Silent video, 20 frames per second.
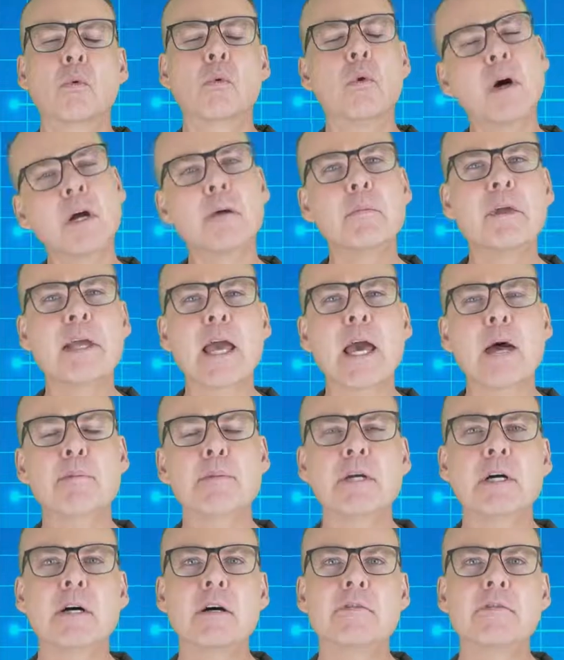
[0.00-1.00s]
Welcome to Capped
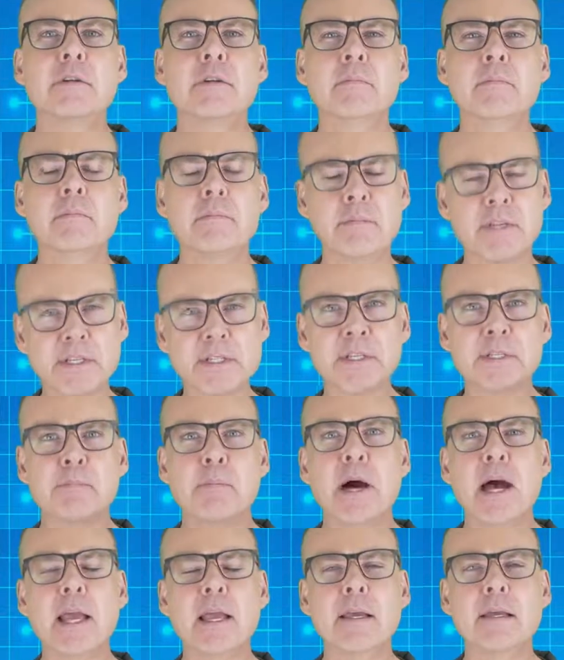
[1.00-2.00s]
Off. This is
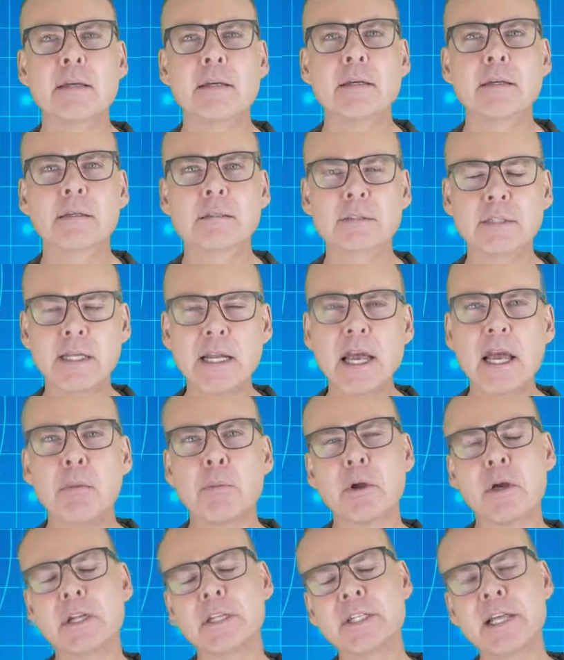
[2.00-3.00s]
Mike. Today we're
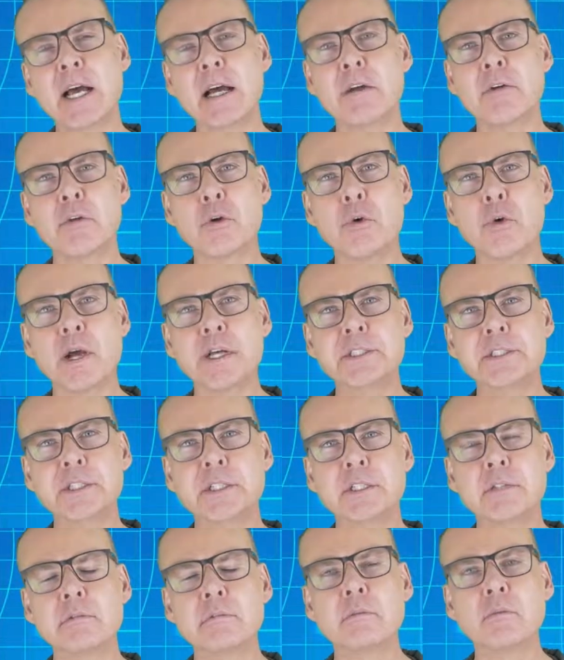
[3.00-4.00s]
going to tackle the
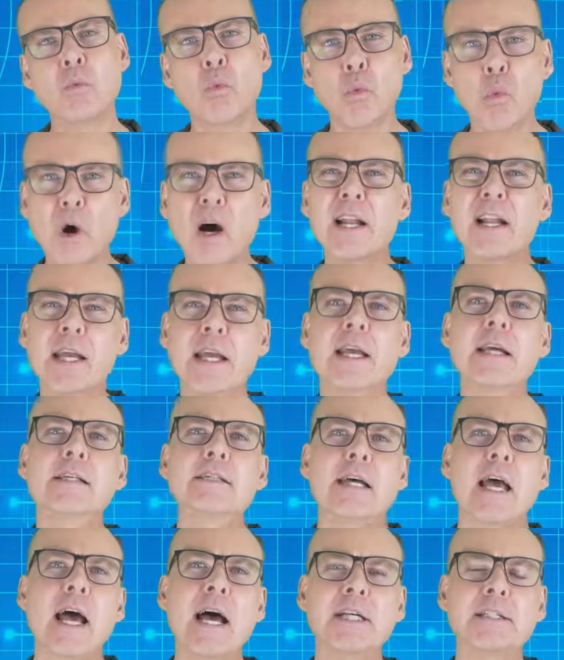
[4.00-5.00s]
question, what is
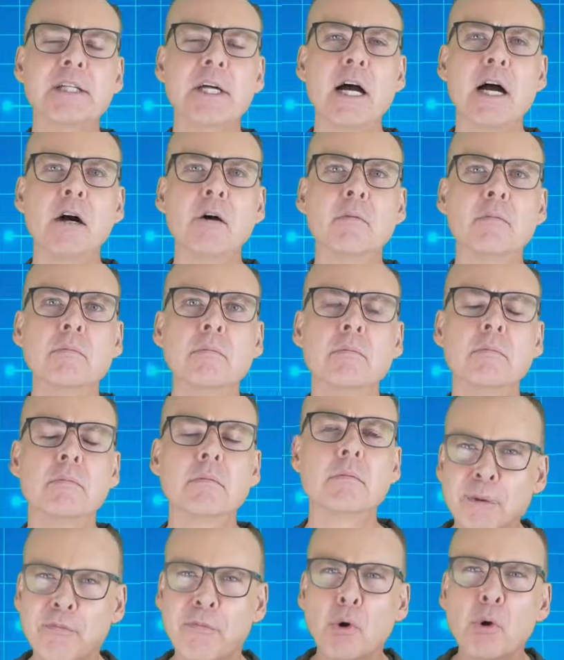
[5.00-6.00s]
Agile?
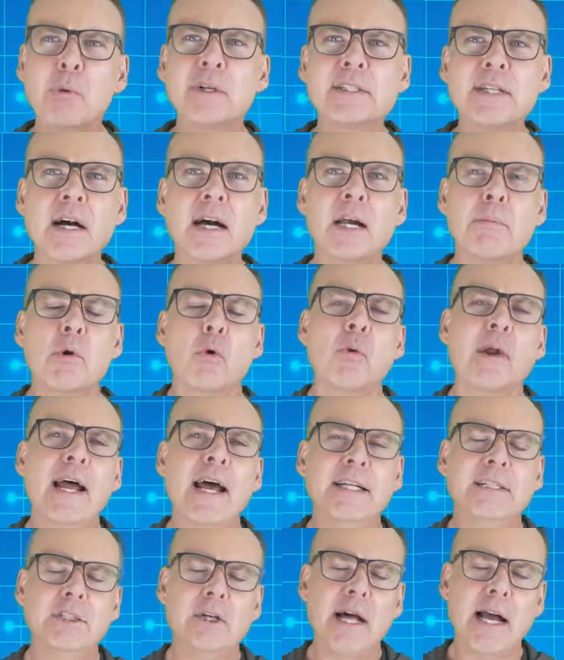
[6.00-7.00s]
Before we talk about what
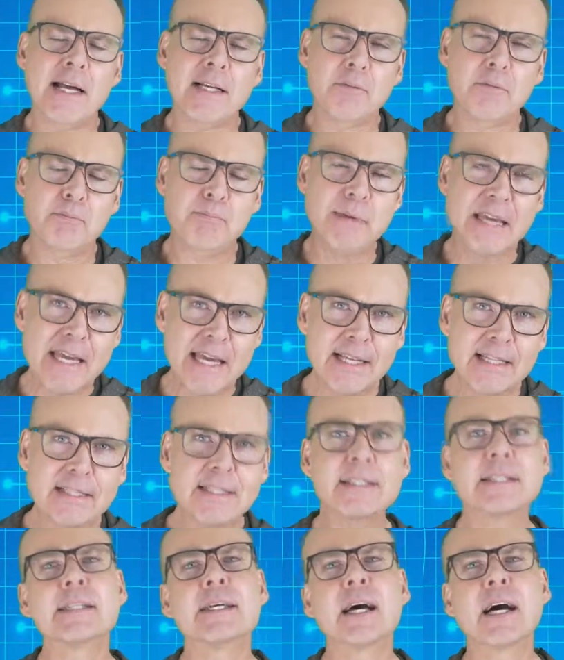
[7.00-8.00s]
Agile
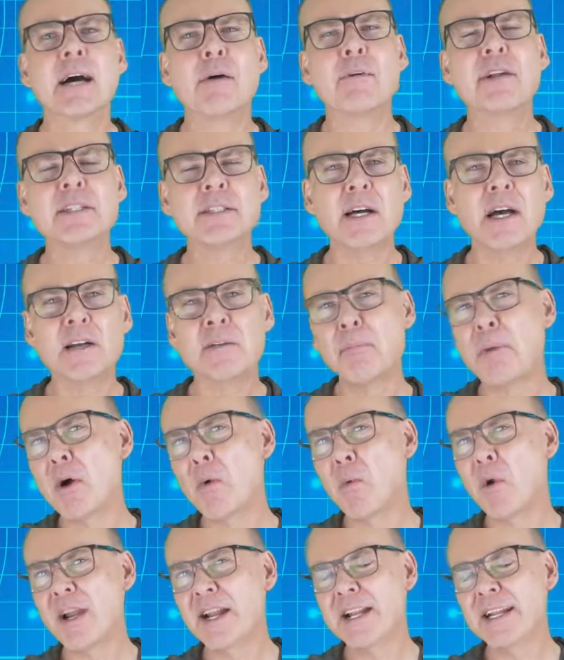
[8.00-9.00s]
means, I want to talk
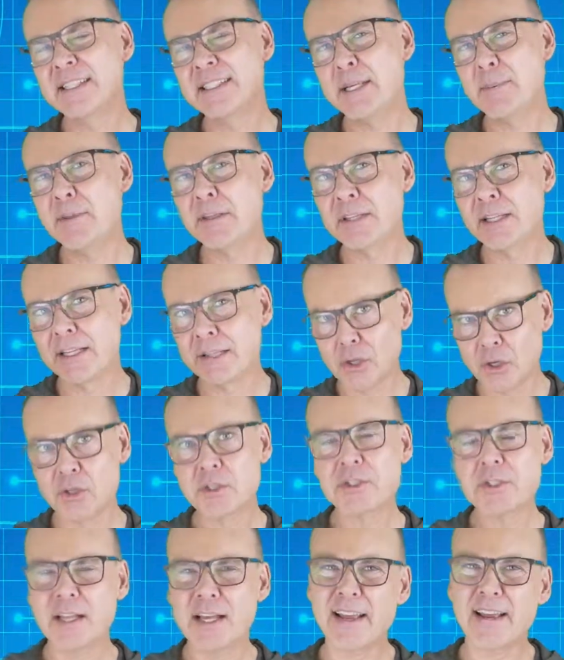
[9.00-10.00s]
about what it typically
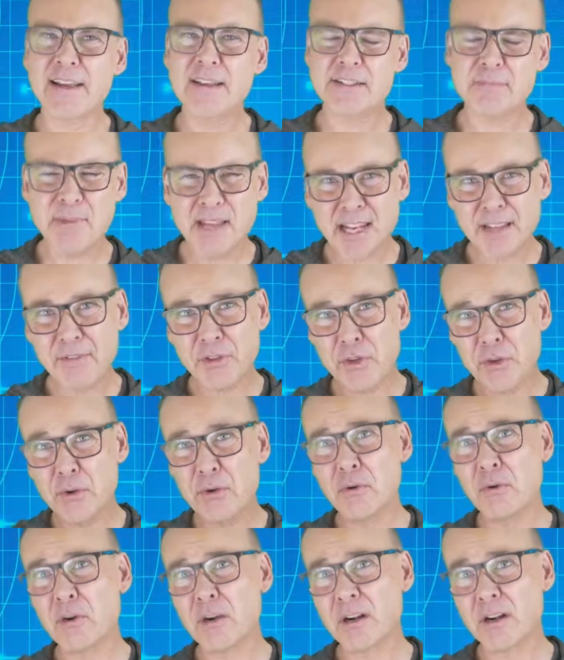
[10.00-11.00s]
looks like, because many of you
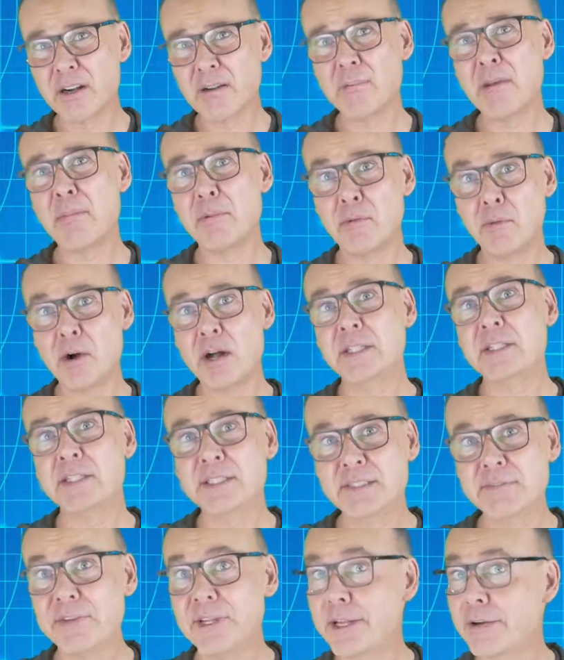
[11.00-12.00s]
who are maybe watching
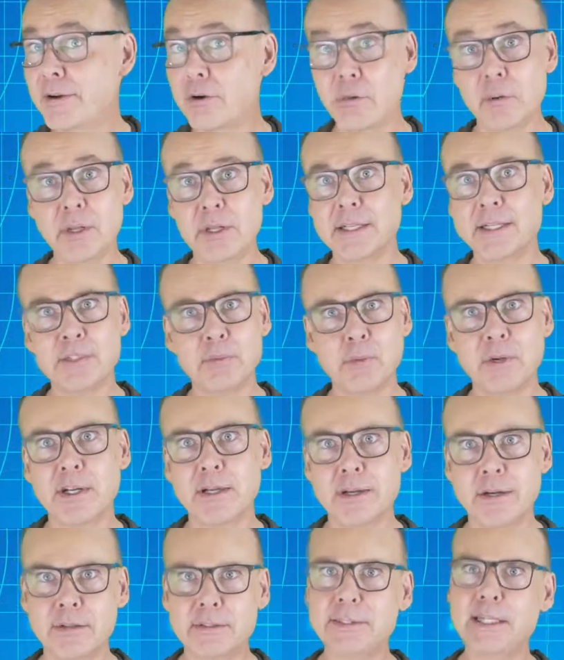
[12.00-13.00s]
this video are really just wanting
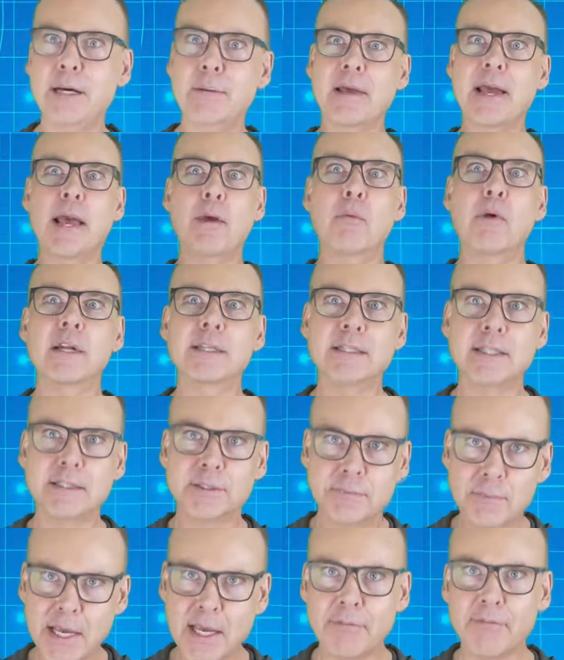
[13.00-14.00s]
to know, tell me, hey, what does
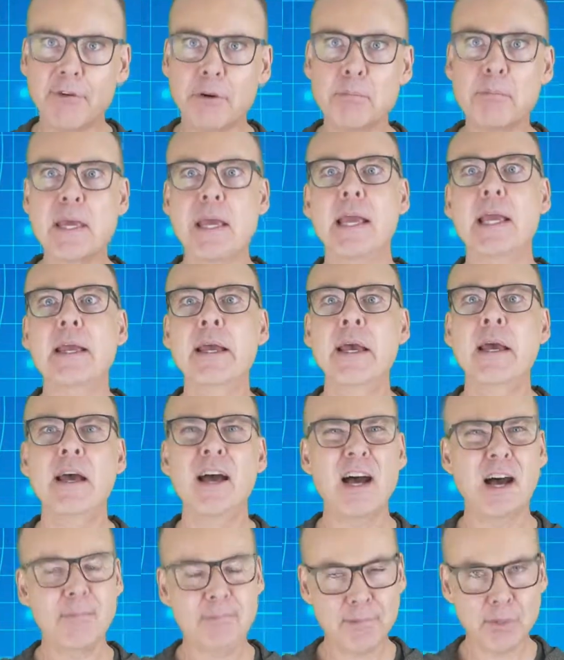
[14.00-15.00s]
this mean for me?
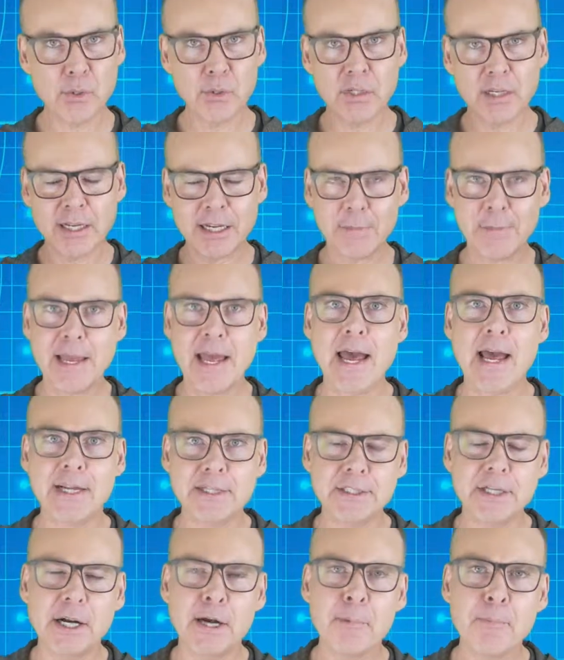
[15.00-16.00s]
I'm told I'm going to be
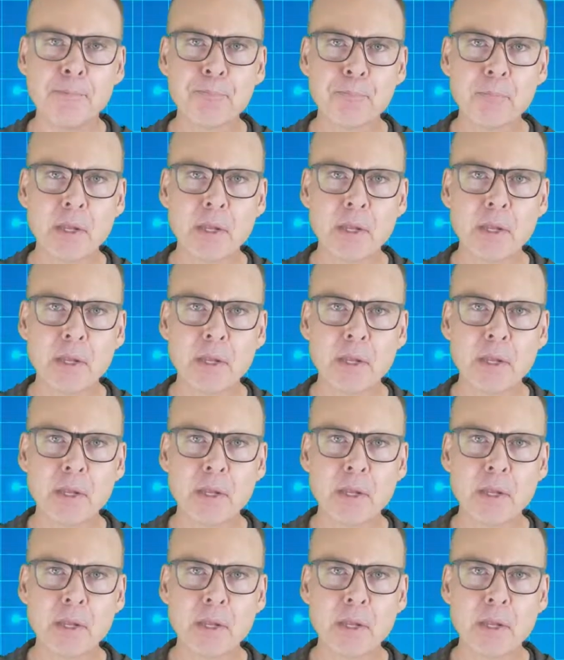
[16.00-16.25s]
Agile.